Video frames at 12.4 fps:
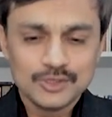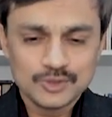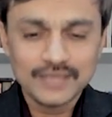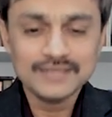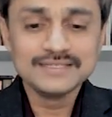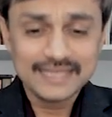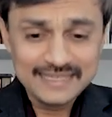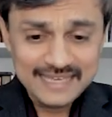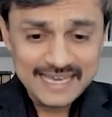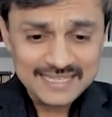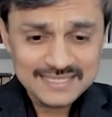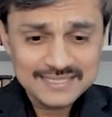So I'll say,
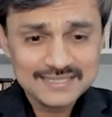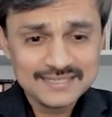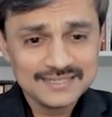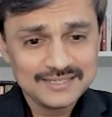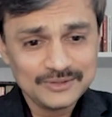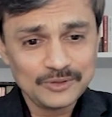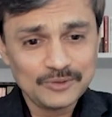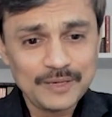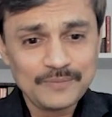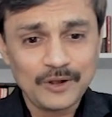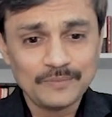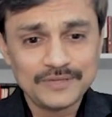yes, you know,
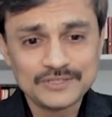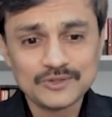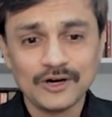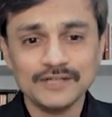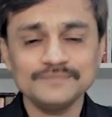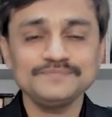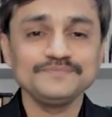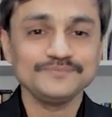my prompt is gone.